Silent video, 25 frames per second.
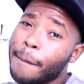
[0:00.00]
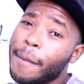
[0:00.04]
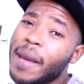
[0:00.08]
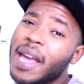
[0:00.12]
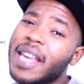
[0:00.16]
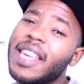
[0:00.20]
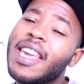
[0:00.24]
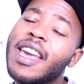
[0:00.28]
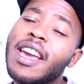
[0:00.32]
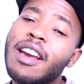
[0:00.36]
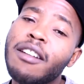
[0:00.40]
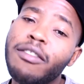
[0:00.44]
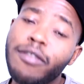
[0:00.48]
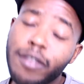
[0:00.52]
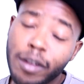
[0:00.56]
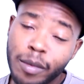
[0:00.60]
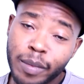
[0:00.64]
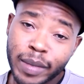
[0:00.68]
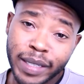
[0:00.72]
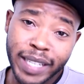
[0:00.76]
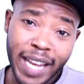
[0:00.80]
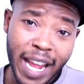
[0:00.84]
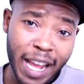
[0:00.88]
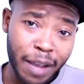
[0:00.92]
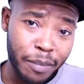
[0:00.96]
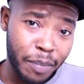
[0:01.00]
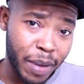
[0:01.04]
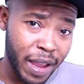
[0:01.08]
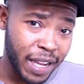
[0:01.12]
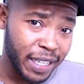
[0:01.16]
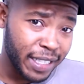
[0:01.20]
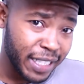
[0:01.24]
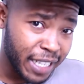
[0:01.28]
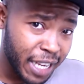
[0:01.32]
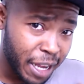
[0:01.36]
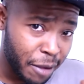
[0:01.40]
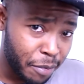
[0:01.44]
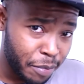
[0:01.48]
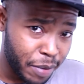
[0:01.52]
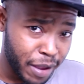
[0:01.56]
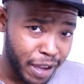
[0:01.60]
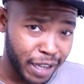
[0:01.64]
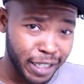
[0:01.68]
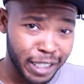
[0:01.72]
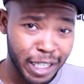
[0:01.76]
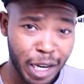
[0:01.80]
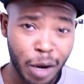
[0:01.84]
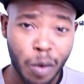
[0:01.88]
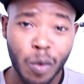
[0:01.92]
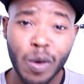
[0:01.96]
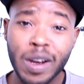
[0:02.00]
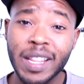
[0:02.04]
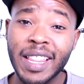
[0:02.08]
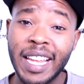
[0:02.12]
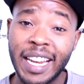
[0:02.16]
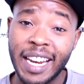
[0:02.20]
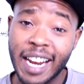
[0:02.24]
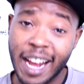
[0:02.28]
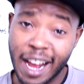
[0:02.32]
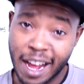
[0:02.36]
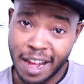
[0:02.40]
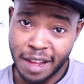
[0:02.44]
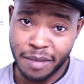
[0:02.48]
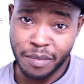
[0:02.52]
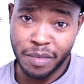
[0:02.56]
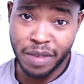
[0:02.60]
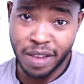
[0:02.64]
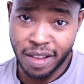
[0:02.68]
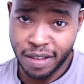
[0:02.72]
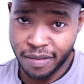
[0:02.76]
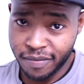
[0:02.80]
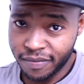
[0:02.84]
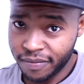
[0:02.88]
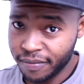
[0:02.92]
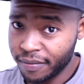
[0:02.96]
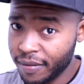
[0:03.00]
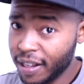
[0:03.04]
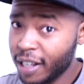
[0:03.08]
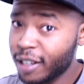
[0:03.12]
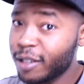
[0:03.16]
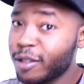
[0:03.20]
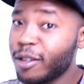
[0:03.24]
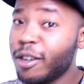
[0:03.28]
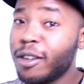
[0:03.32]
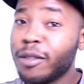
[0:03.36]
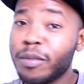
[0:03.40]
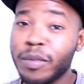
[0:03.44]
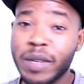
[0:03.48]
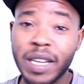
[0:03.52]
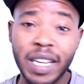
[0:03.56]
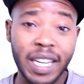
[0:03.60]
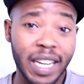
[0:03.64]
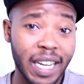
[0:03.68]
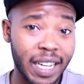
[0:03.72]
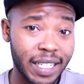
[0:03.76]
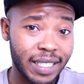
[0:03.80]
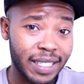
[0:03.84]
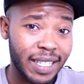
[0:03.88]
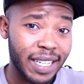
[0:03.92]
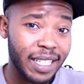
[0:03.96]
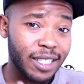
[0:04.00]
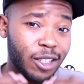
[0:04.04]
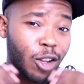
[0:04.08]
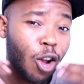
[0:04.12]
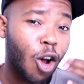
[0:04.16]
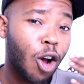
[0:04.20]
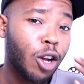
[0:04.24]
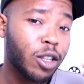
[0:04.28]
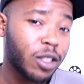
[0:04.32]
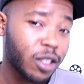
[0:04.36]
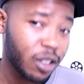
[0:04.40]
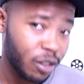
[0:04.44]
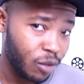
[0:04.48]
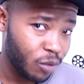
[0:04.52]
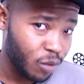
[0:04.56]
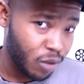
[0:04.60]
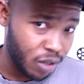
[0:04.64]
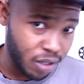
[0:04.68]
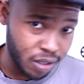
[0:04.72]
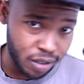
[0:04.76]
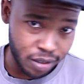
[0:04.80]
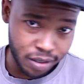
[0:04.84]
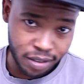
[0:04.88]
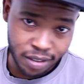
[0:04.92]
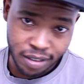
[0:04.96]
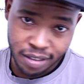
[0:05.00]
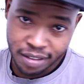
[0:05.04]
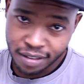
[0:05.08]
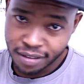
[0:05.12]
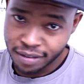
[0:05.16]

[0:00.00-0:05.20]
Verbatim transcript: Making a film is like painting a picture with an army. That's not me guys, that's Orson Welles.